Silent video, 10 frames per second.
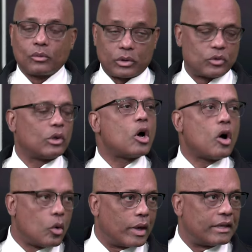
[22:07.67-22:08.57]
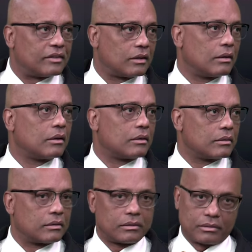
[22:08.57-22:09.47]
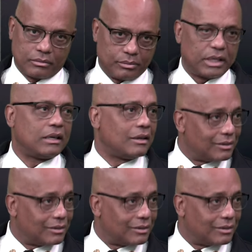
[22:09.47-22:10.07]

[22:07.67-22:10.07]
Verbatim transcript: which will always be